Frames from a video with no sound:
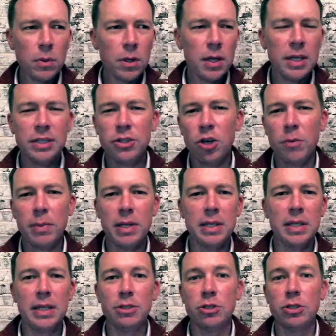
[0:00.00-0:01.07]
Is there going to be
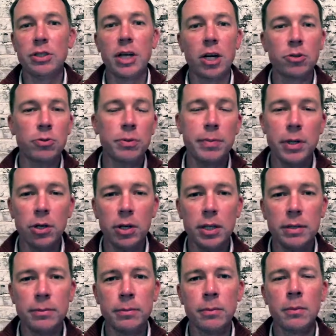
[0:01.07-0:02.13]
an introductory
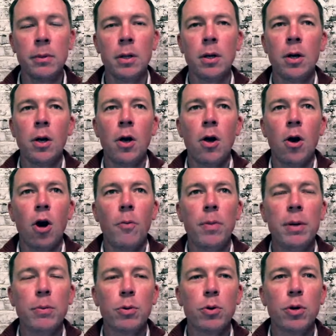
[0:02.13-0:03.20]
period? Are
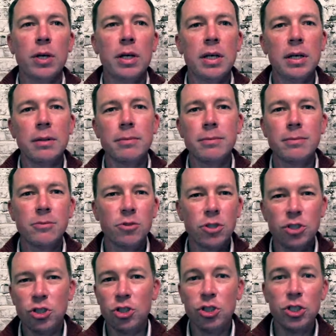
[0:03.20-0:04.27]
people going to
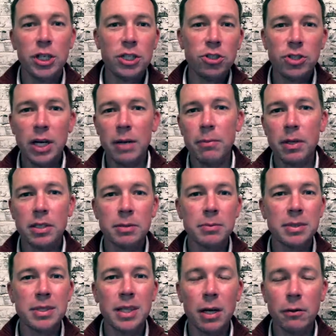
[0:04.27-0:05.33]
just chit-chat amongst
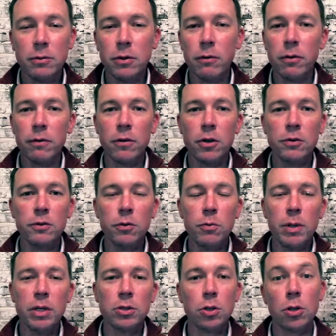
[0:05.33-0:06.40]
themselves over the first few
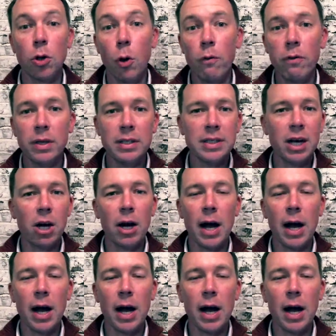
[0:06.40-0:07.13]
minutes or over the entire